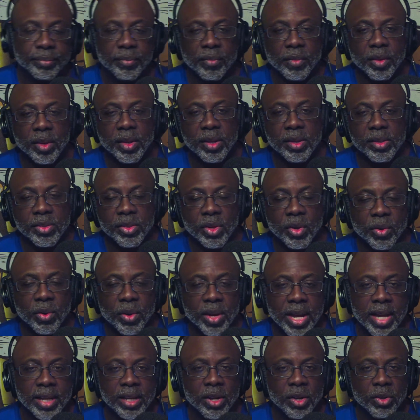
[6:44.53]
So
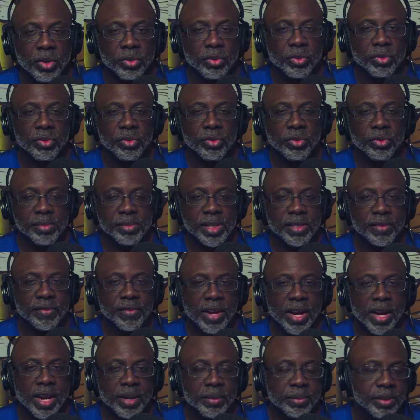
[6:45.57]
I go through
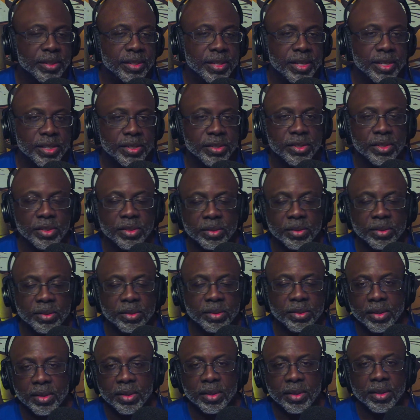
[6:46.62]
misfire procedures,
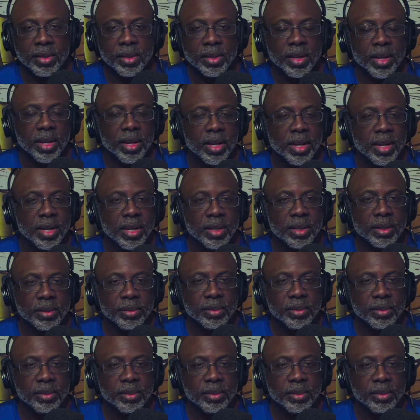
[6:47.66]
do